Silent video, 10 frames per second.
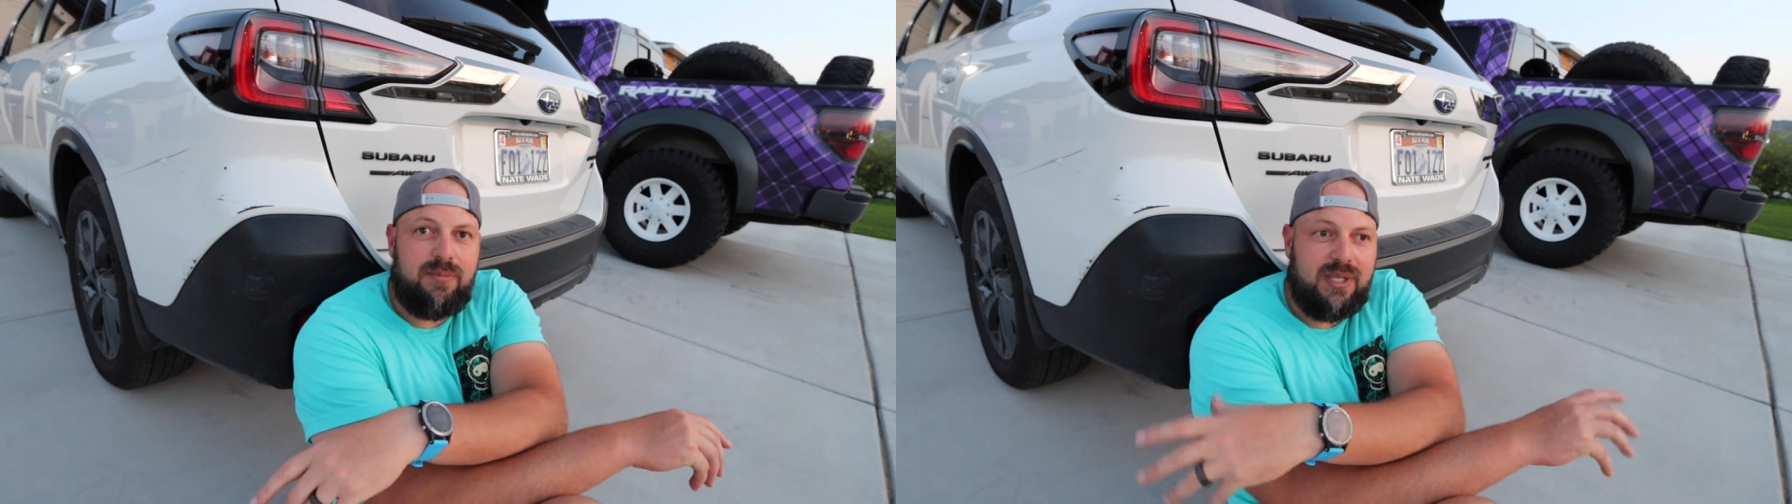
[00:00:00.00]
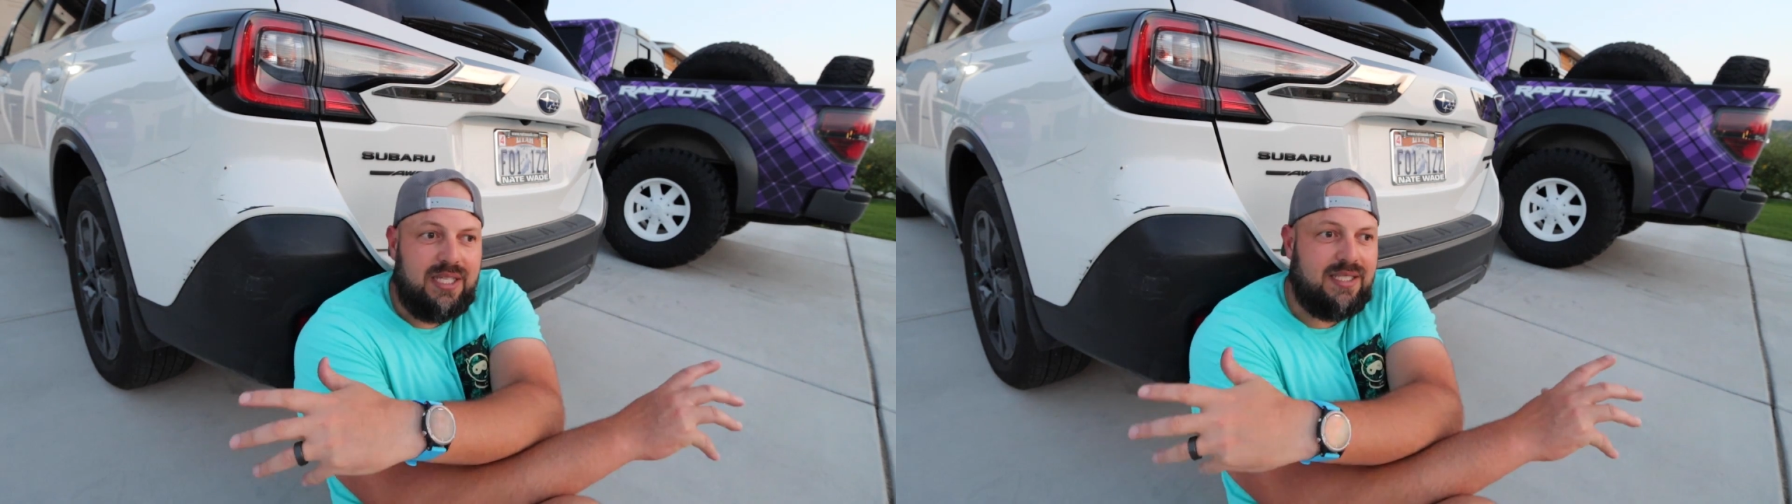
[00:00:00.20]

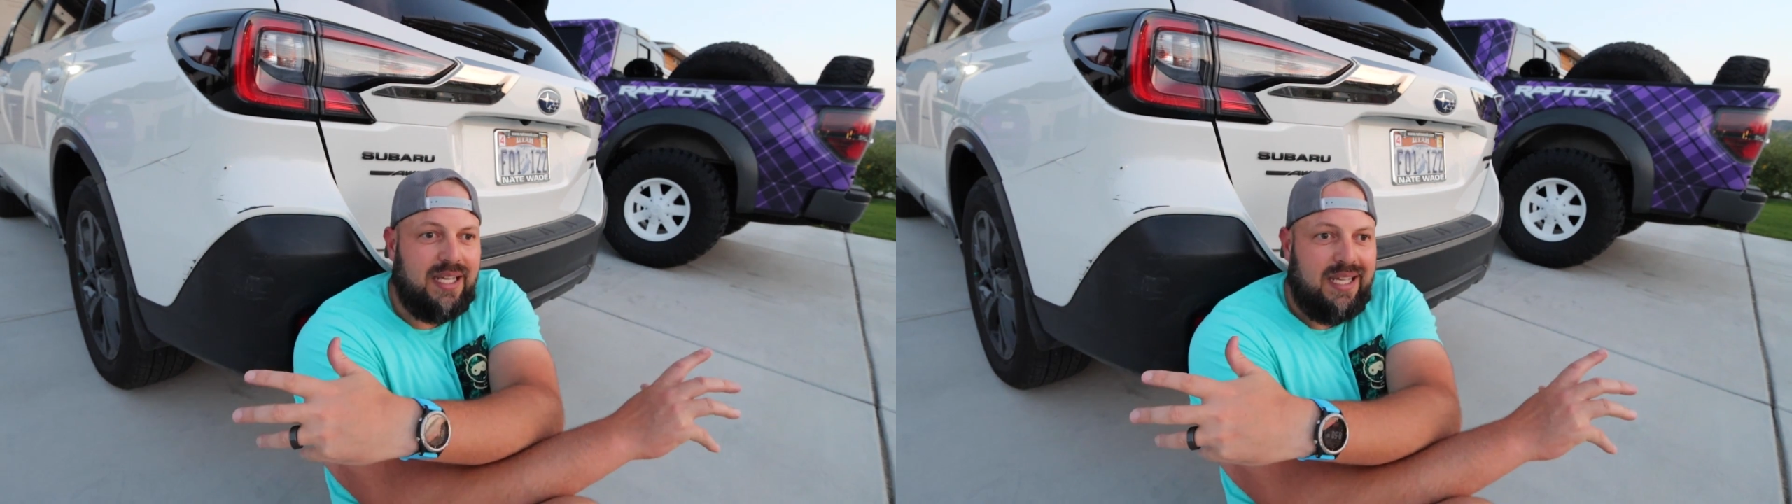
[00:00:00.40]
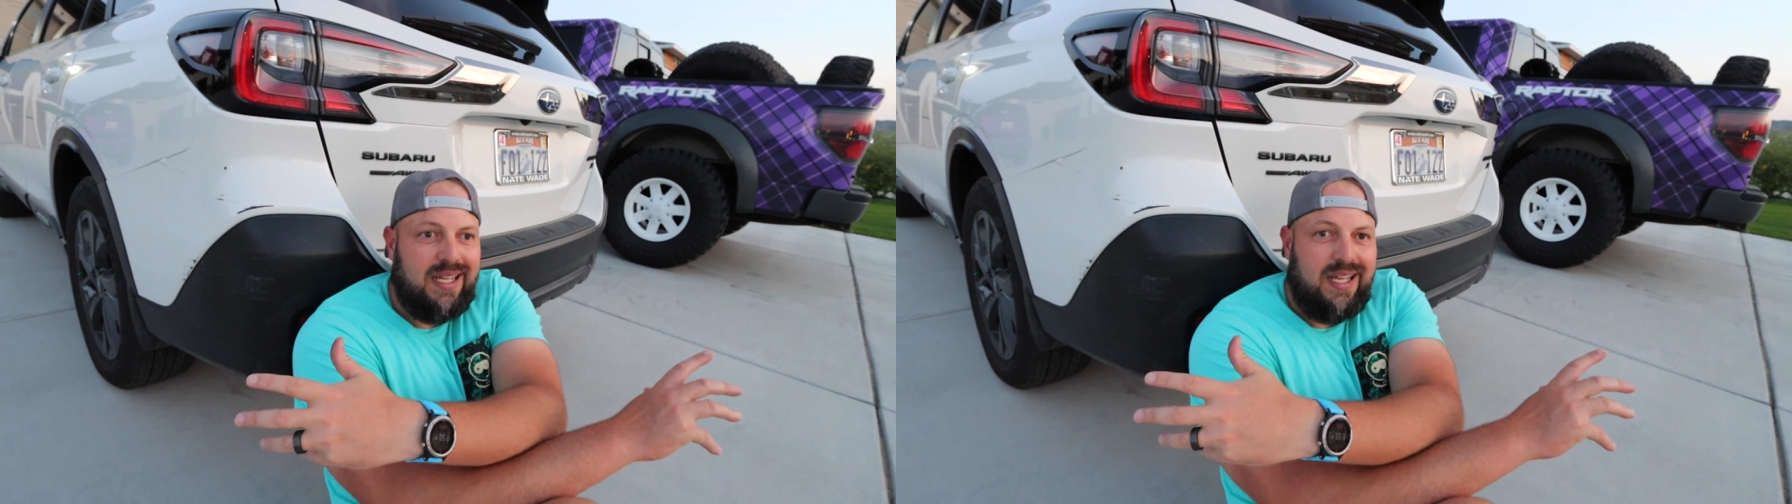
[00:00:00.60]
because
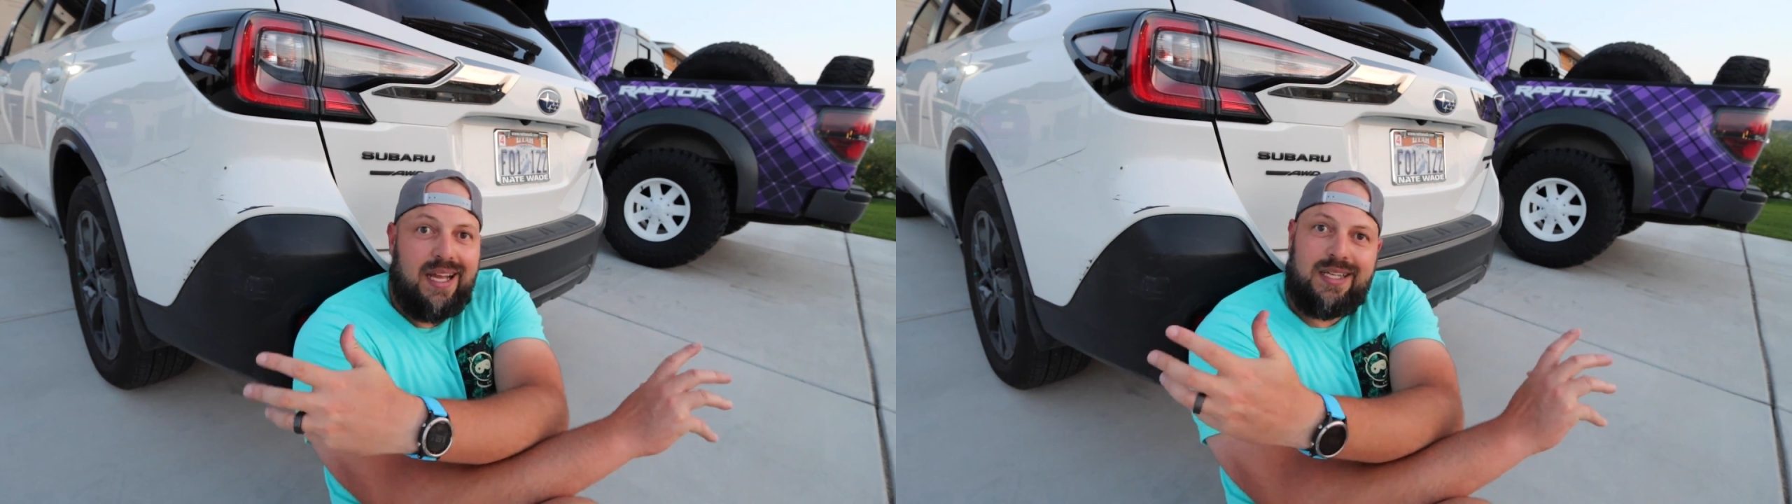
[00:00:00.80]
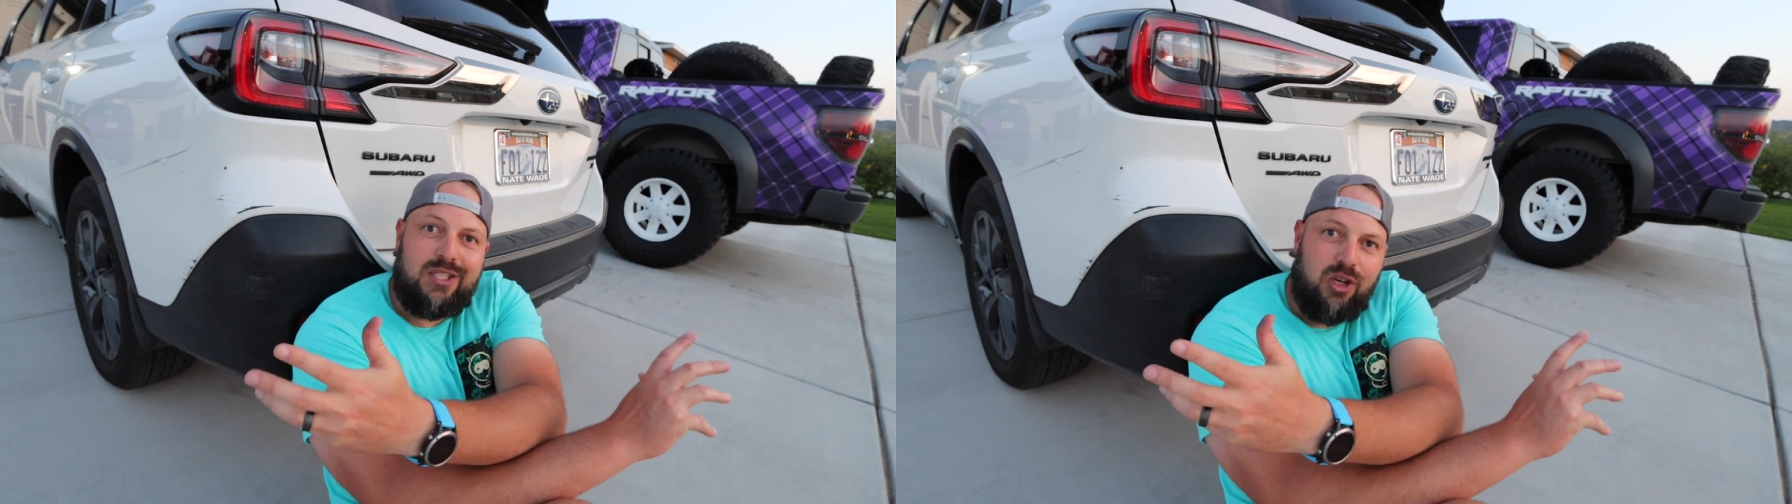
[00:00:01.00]

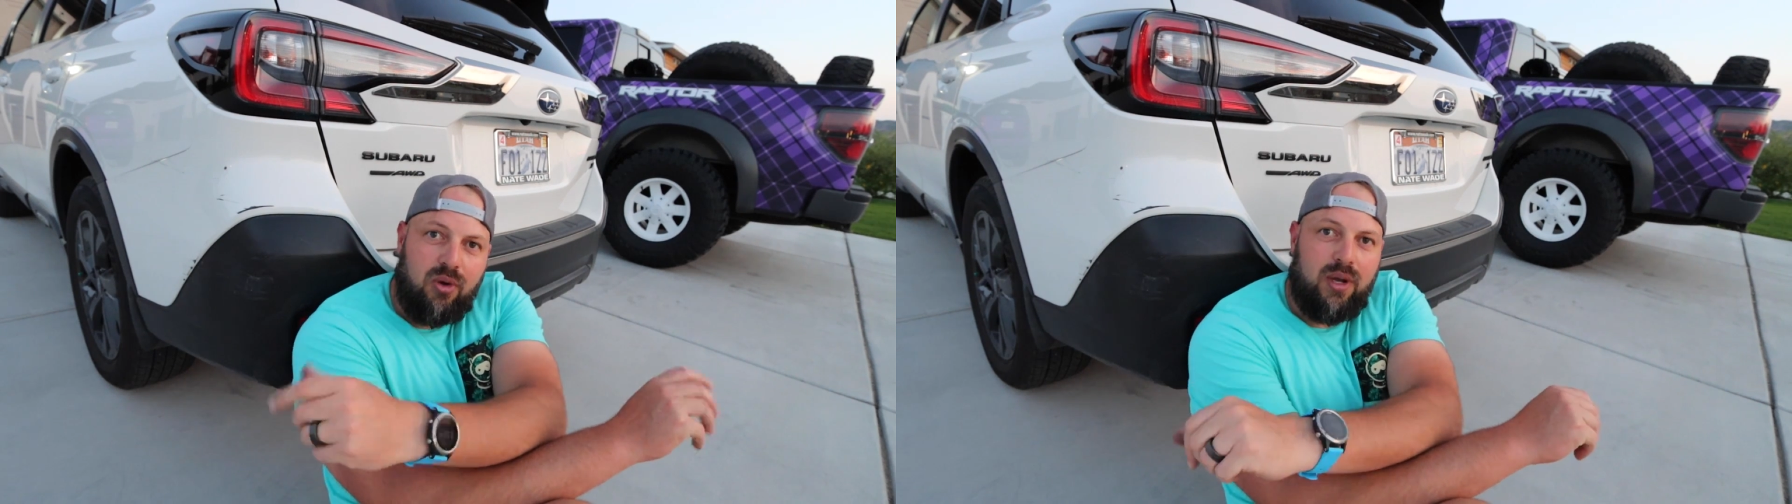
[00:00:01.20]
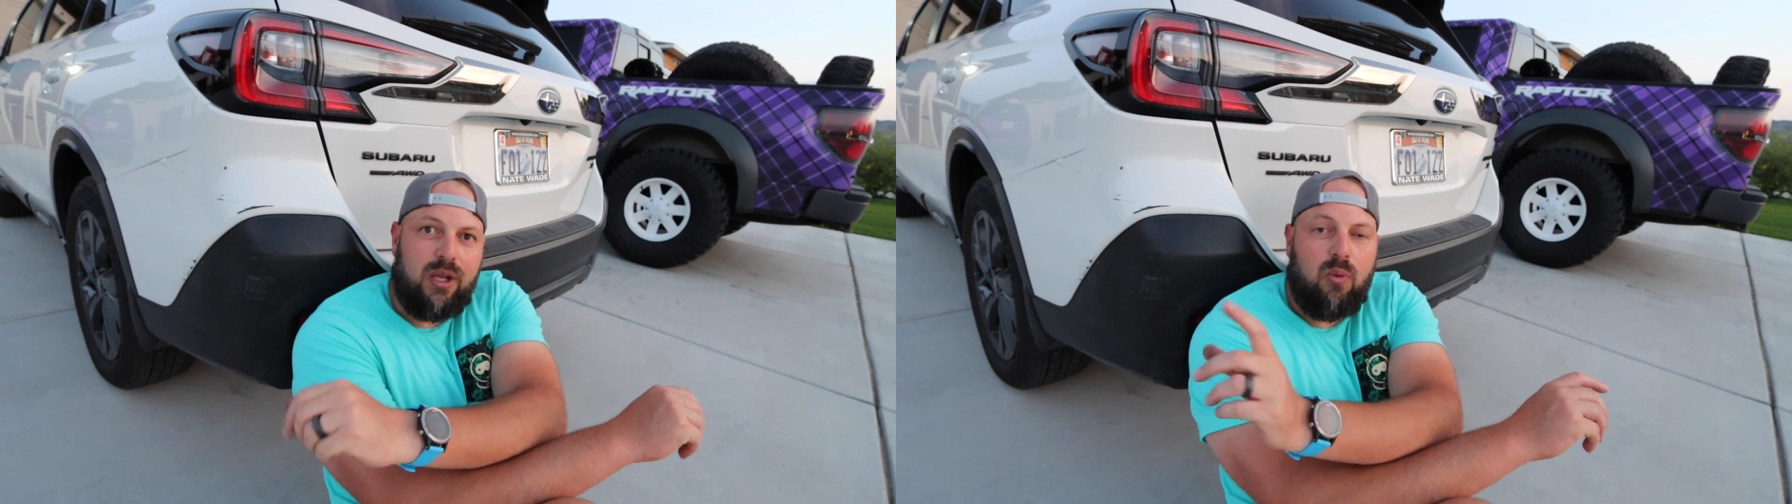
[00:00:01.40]
it's
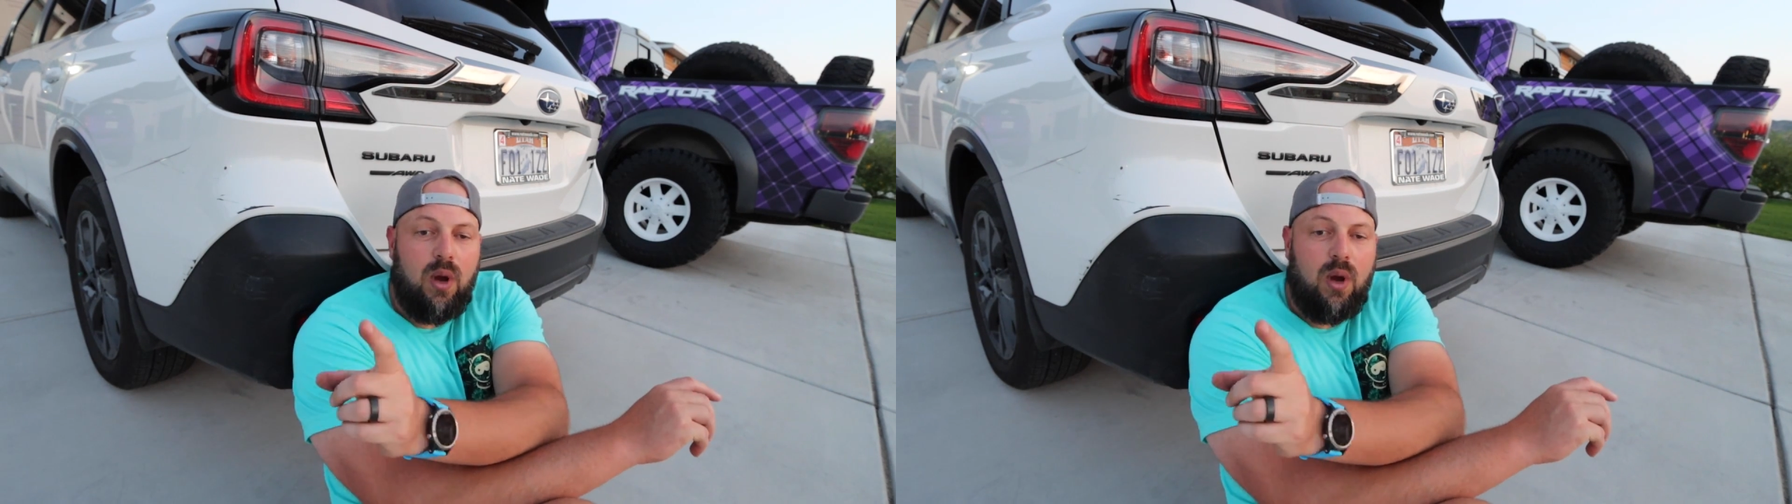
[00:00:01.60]
annoying?